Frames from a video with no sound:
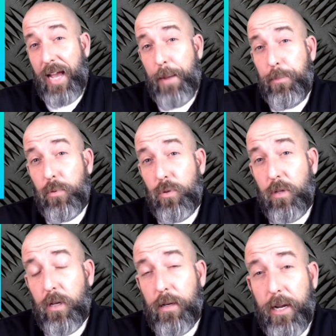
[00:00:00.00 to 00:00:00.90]

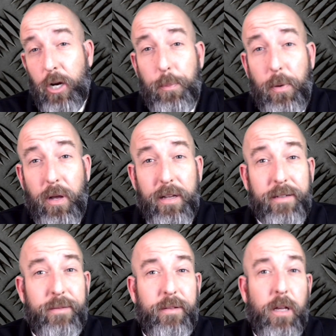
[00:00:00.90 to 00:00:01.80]
Apple AirPod